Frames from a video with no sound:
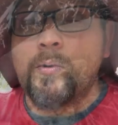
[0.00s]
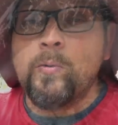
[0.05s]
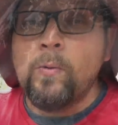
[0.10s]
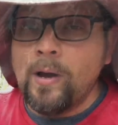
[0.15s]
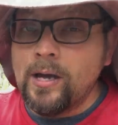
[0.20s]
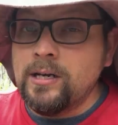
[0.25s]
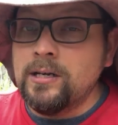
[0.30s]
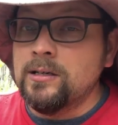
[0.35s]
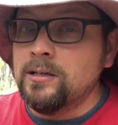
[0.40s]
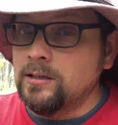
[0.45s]
We
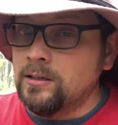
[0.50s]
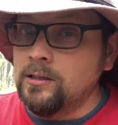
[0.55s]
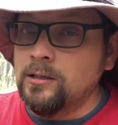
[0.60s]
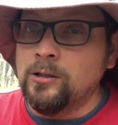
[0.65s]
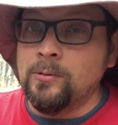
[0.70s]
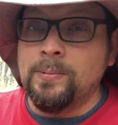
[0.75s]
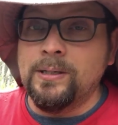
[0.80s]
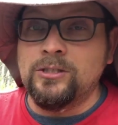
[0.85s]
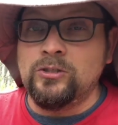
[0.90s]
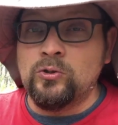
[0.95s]
waited a
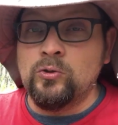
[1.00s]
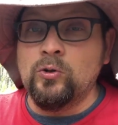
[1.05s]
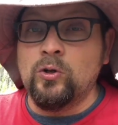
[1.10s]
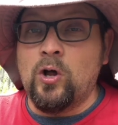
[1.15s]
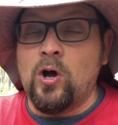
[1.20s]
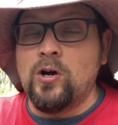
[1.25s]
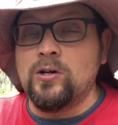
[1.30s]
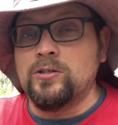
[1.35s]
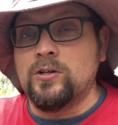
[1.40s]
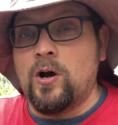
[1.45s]
little bit too
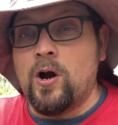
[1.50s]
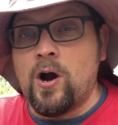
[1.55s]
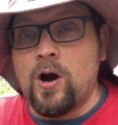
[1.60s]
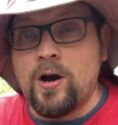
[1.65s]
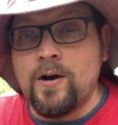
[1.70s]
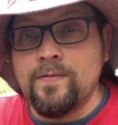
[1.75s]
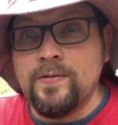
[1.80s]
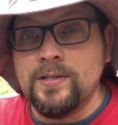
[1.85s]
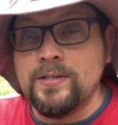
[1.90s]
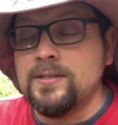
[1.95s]
long to
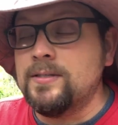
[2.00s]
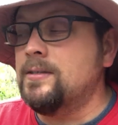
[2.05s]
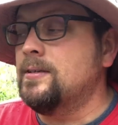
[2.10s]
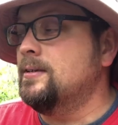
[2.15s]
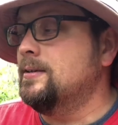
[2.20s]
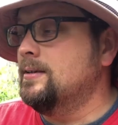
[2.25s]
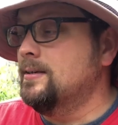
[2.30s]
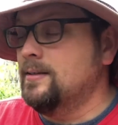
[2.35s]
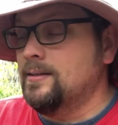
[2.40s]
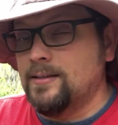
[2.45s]
harvest.
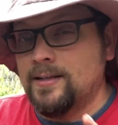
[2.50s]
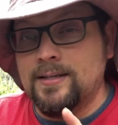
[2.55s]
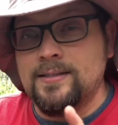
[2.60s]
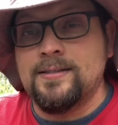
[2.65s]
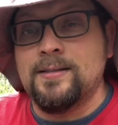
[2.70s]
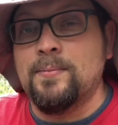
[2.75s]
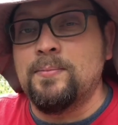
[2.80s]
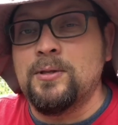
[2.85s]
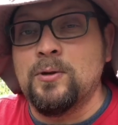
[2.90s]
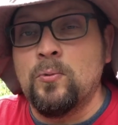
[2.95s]
That's
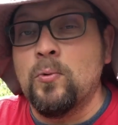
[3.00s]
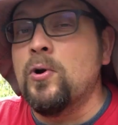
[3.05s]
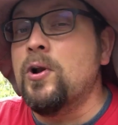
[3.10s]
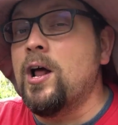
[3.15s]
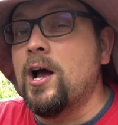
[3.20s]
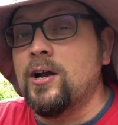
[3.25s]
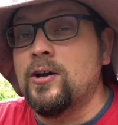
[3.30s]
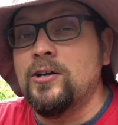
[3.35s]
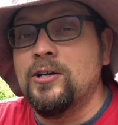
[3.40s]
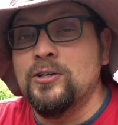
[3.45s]
something we're
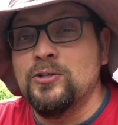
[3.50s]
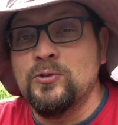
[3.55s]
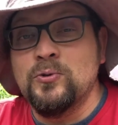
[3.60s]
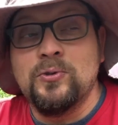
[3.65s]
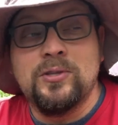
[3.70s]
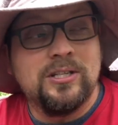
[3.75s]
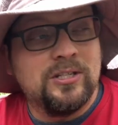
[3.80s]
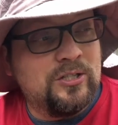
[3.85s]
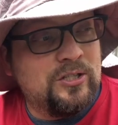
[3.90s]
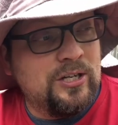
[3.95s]
not gonna do
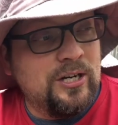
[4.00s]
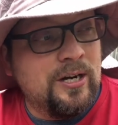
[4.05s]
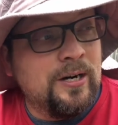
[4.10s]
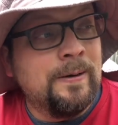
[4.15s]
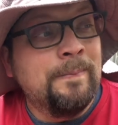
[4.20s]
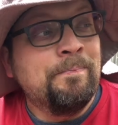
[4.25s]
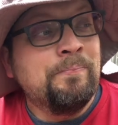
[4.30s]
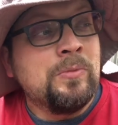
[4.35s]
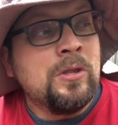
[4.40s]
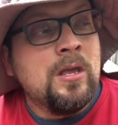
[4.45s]
this
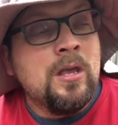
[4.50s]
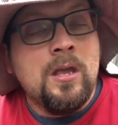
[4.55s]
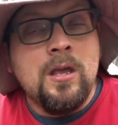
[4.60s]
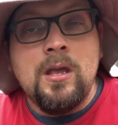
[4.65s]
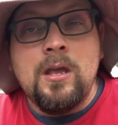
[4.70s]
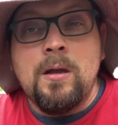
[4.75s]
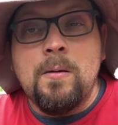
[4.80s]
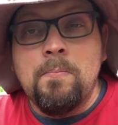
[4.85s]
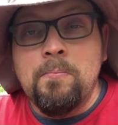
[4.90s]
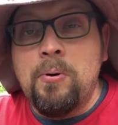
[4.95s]
year,
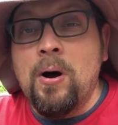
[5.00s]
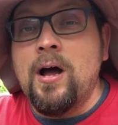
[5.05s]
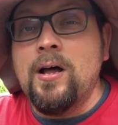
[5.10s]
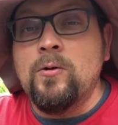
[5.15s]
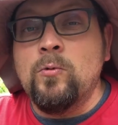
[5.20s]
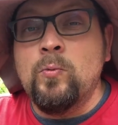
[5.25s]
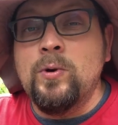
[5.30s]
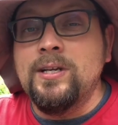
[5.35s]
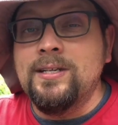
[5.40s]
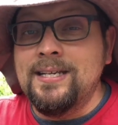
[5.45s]

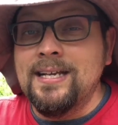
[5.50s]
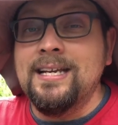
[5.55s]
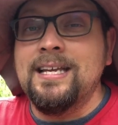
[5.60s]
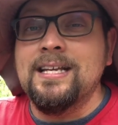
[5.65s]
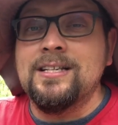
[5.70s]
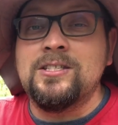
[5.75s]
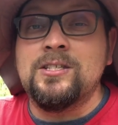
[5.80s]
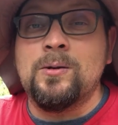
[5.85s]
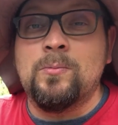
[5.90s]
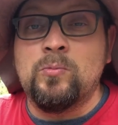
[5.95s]
but we did
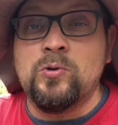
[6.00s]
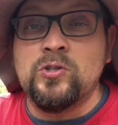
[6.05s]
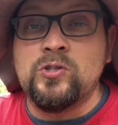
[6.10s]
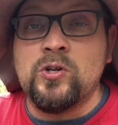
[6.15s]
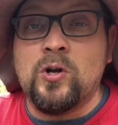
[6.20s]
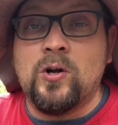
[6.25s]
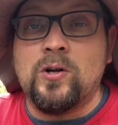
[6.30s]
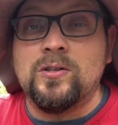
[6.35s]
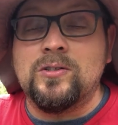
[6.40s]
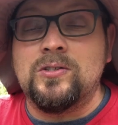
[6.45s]
get some
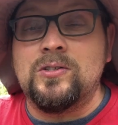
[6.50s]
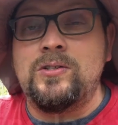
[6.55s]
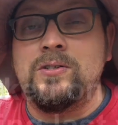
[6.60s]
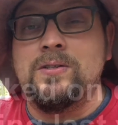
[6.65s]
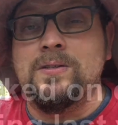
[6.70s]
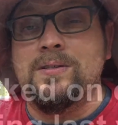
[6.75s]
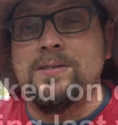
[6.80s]
results.